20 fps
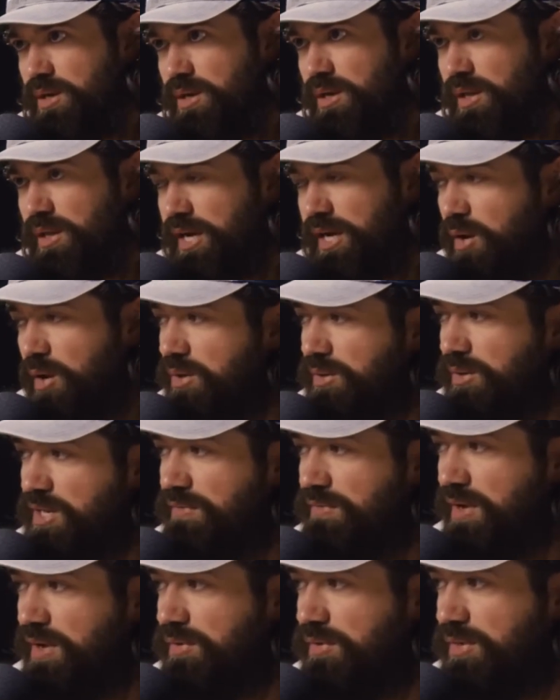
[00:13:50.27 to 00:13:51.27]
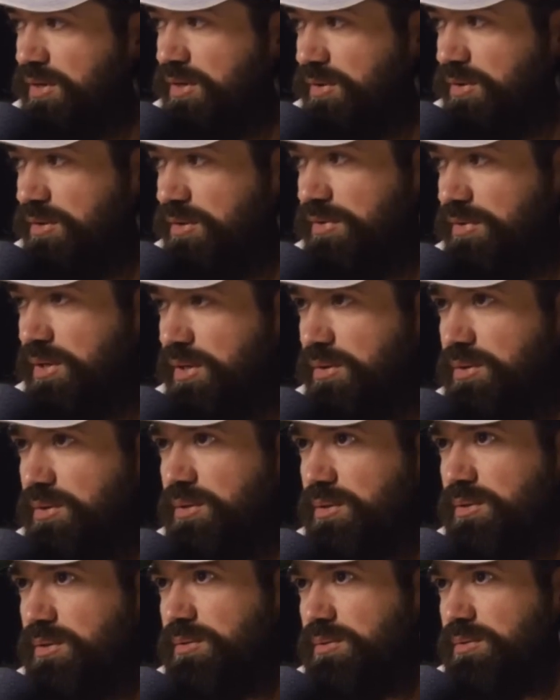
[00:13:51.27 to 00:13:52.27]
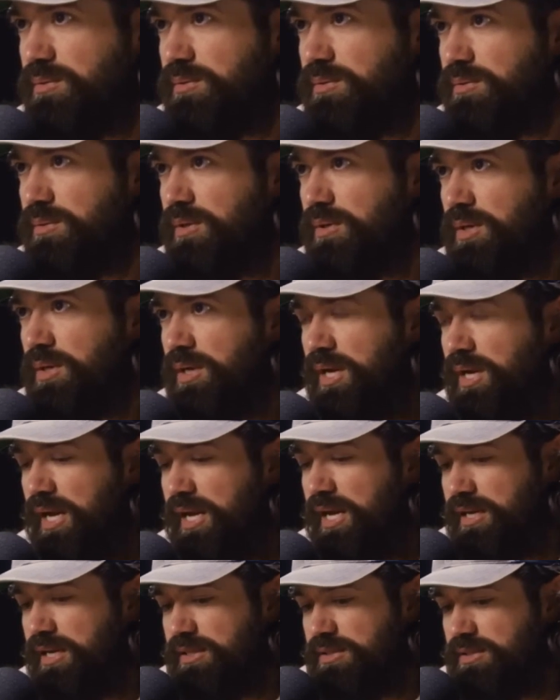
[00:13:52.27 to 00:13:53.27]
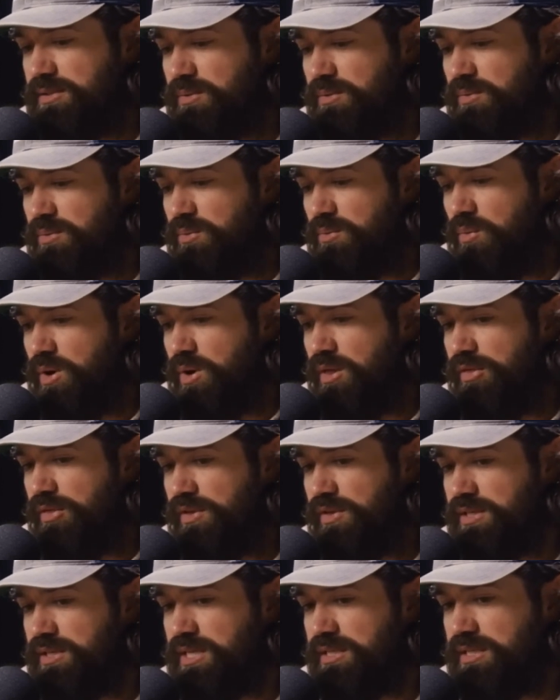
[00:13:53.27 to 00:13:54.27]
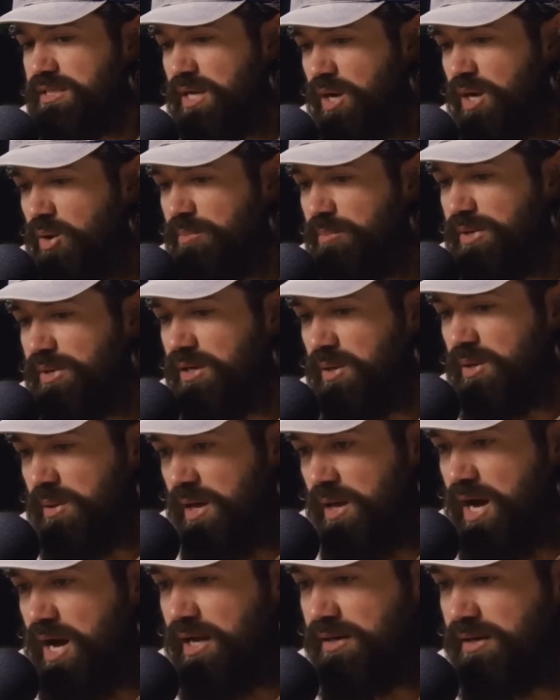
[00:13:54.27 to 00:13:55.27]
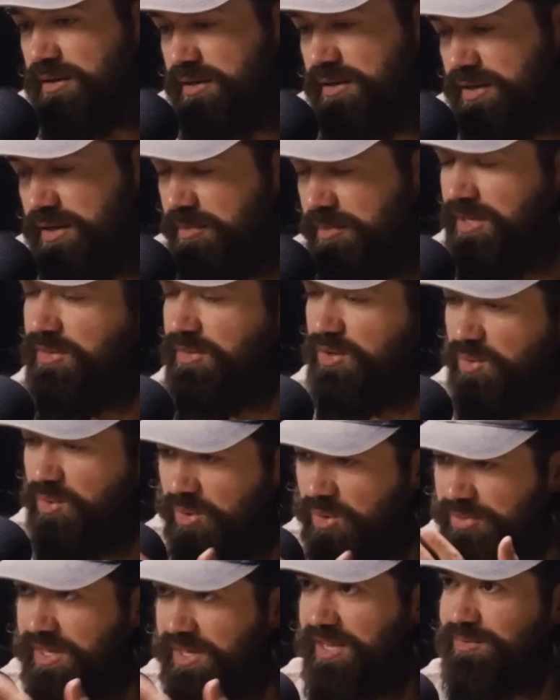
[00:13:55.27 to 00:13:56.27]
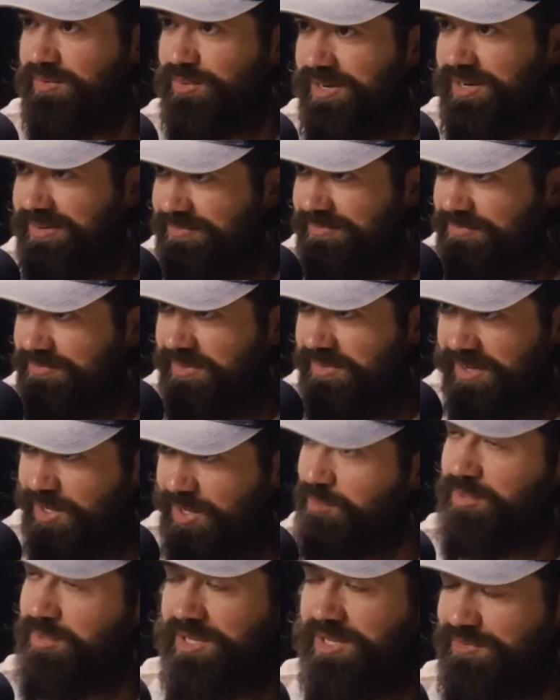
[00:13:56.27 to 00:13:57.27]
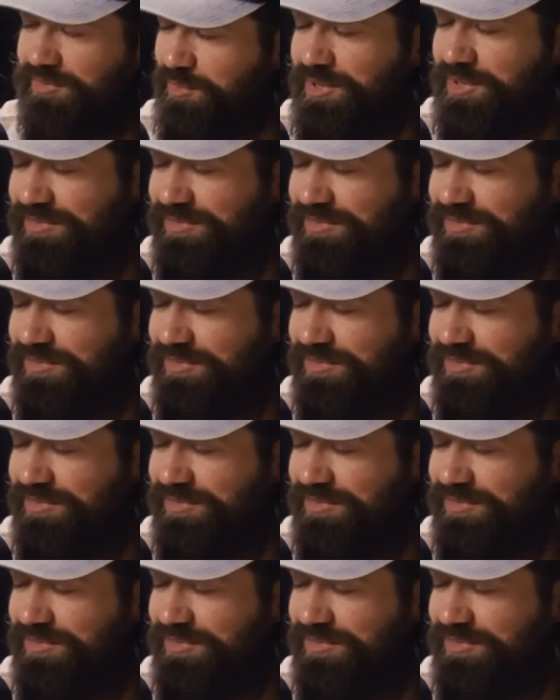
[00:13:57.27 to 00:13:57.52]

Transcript: Like I want to leave everything on the field. And one of the things that has helped me a lot, I mean, in the quote that went unbelievably